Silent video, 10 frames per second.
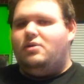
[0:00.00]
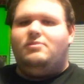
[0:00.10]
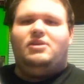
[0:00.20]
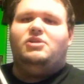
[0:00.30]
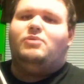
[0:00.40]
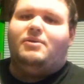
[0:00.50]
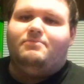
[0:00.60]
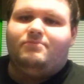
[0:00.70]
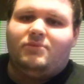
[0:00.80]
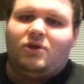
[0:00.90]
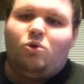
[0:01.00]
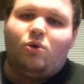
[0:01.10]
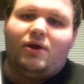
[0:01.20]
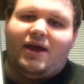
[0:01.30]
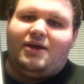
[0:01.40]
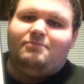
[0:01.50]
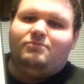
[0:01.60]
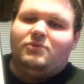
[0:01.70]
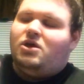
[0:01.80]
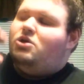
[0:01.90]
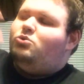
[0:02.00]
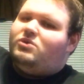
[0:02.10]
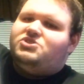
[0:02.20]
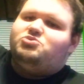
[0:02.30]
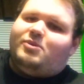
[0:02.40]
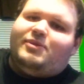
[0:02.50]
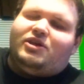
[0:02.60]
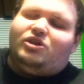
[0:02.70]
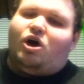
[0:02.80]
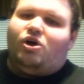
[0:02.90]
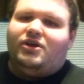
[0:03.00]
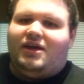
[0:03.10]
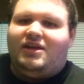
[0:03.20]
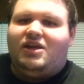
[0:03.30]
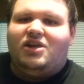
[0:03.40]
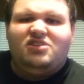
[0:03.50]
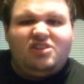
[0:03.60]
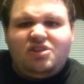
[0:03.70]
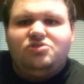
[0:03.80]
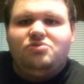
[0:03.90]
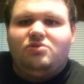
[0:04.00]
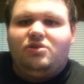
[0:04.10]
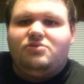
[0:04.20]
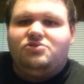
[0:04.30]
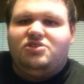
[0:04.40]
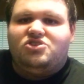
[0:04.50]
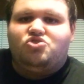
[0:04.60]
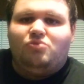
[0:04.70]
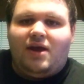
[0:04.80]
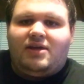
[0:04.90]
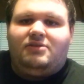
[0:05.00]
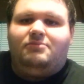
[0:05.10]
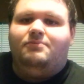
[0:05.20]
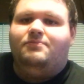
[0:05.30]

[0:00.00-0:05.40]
But anyway, Jorge was swimming along, and he got a little too close to this drain.